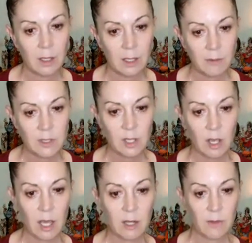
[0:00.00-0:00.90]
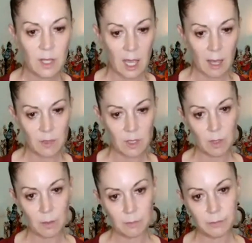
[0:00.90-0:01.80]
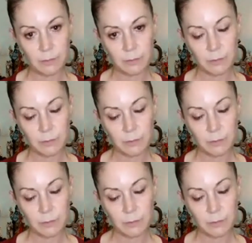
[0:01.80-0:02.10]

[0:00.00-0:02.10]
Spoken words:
the left side of the abdomen,